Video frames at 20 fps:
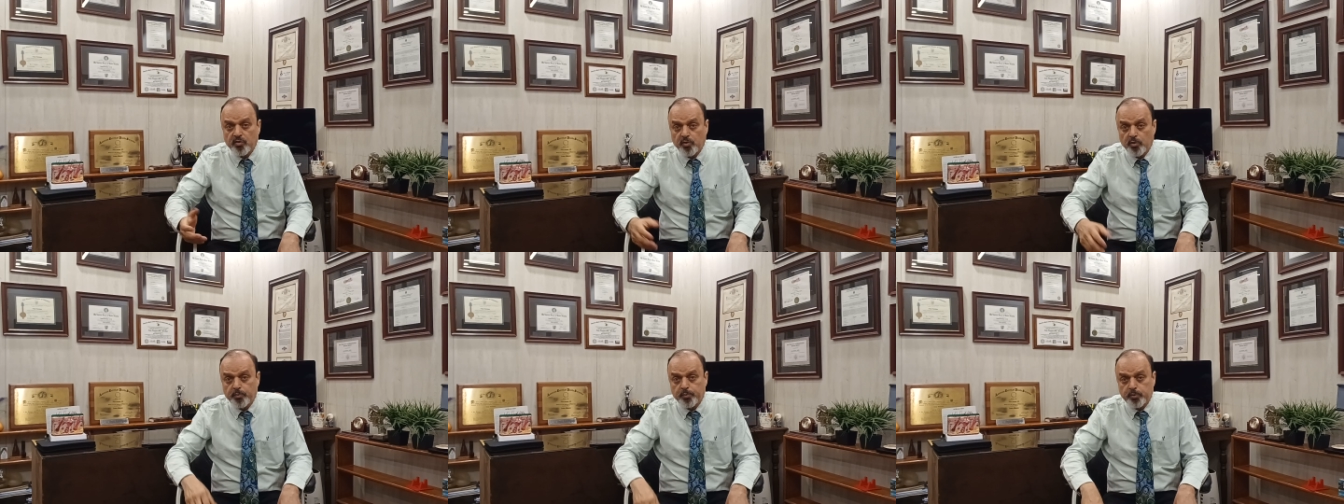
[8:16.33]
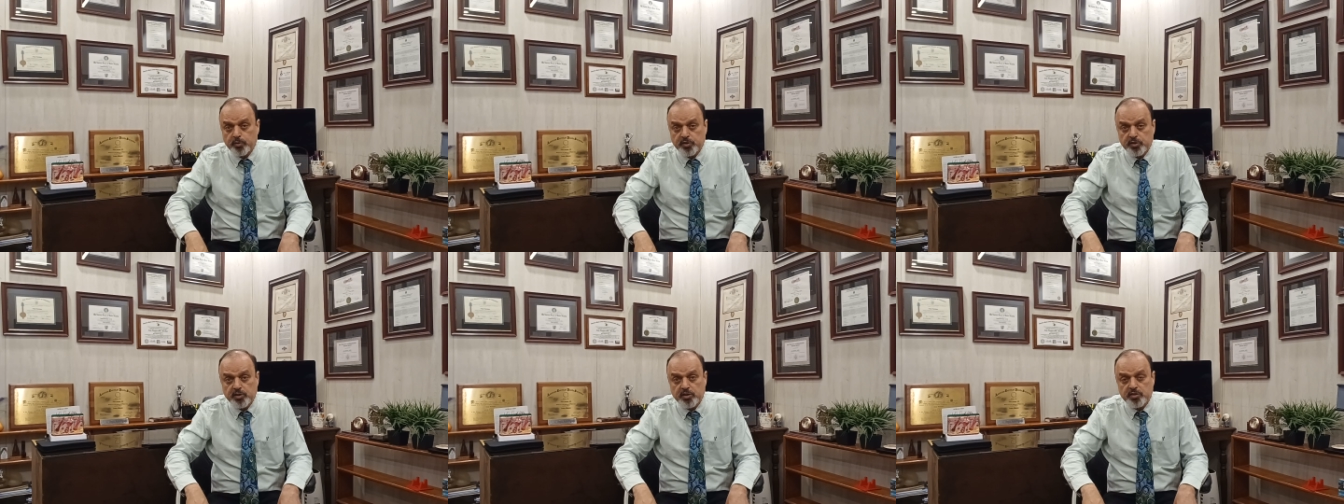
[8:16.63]
of
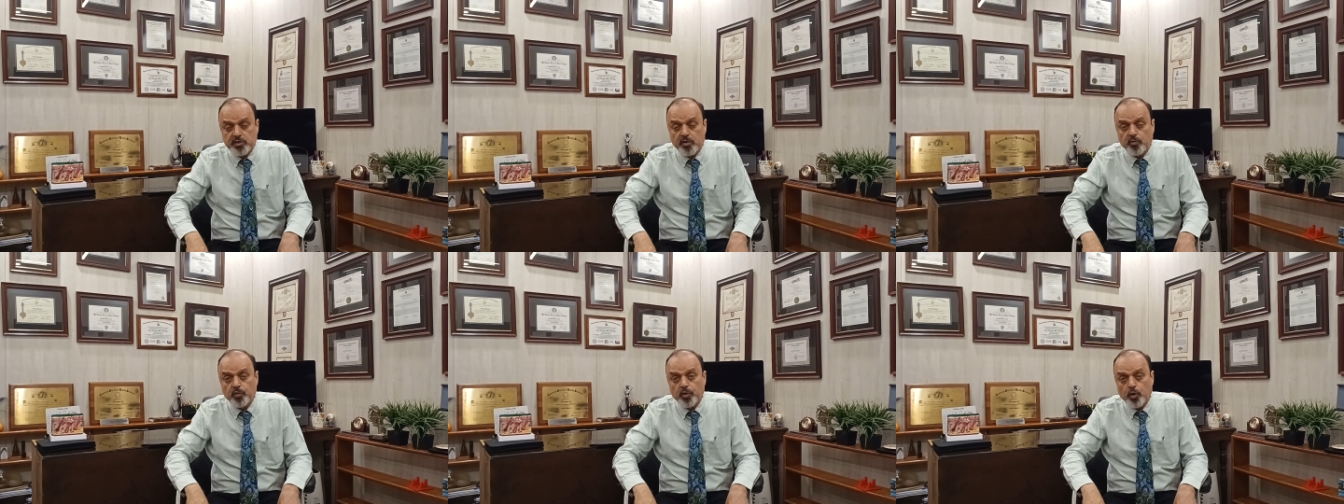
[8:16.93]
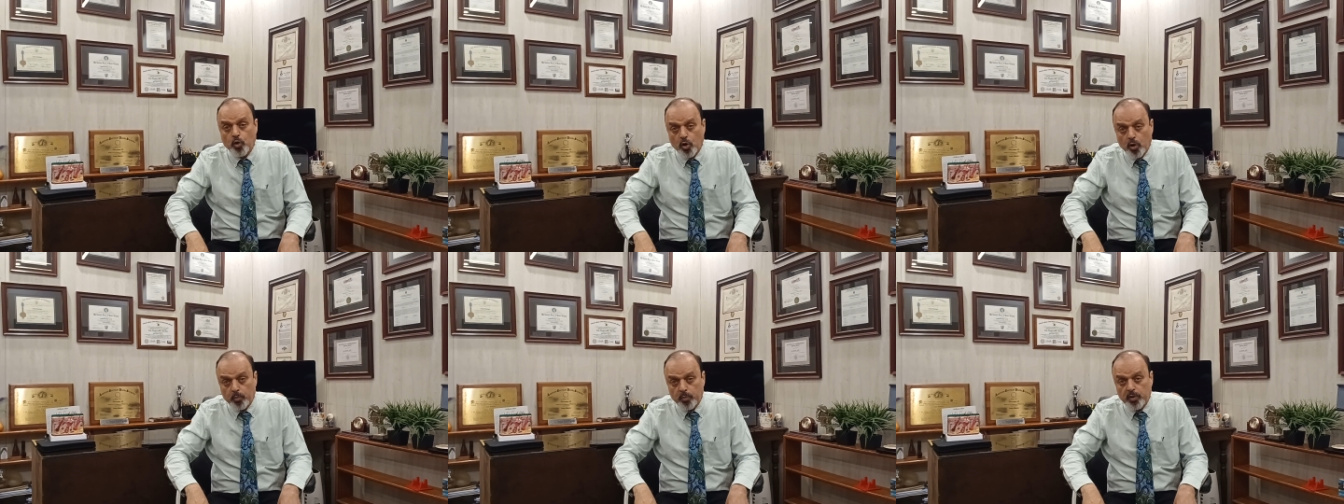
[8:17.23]
procedures that we
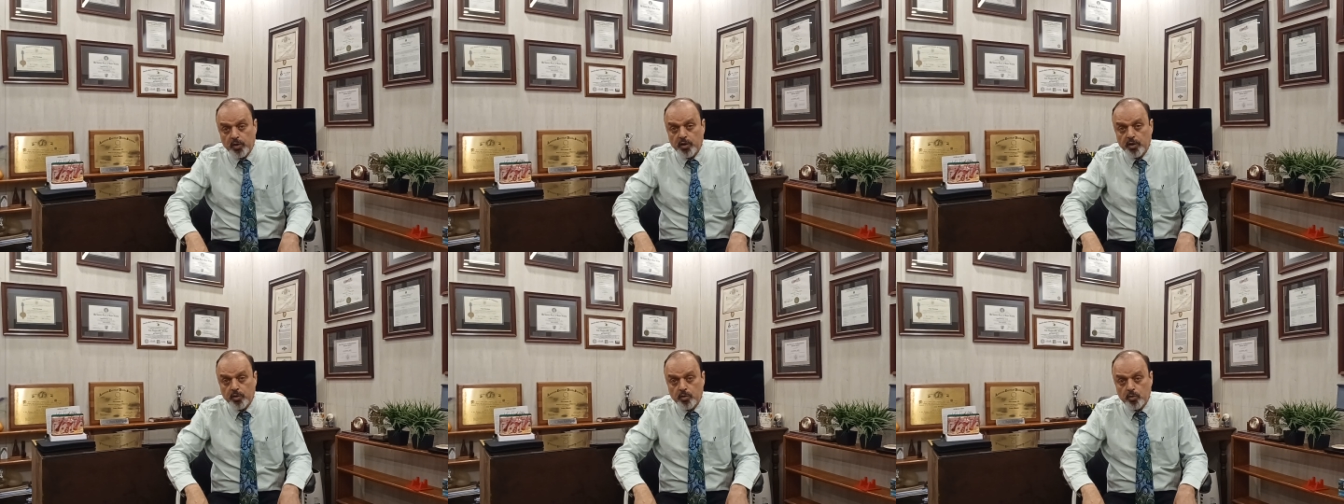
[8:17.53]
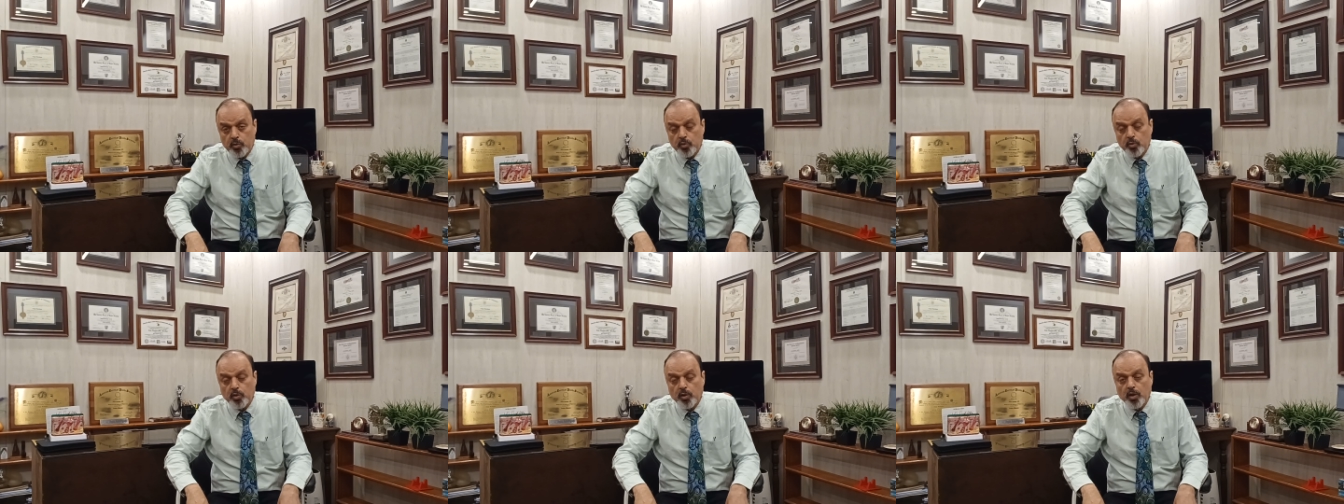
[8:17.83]
commonly
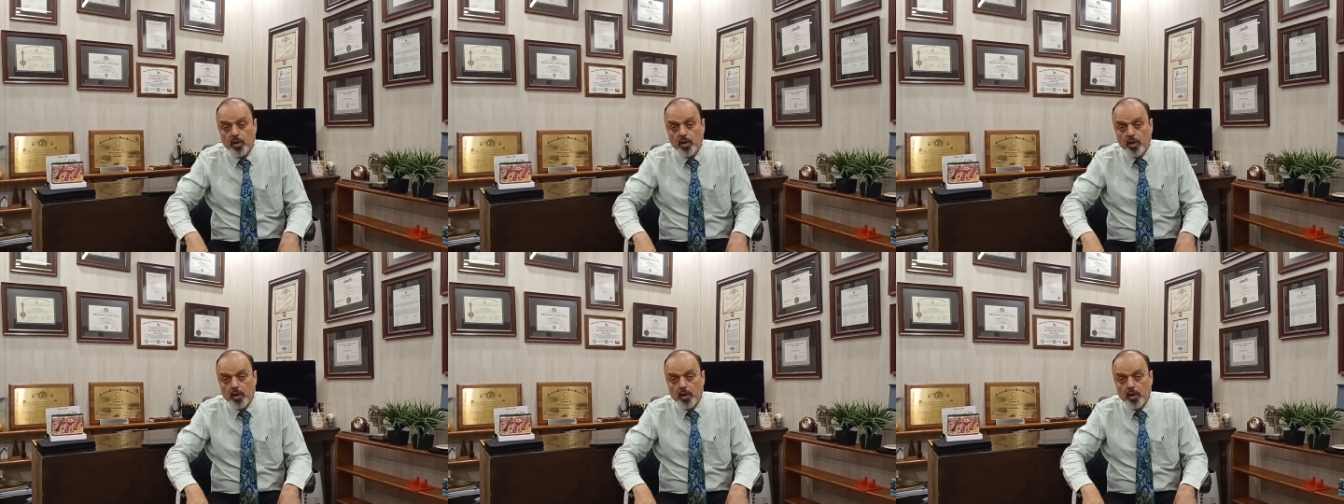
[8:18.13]
do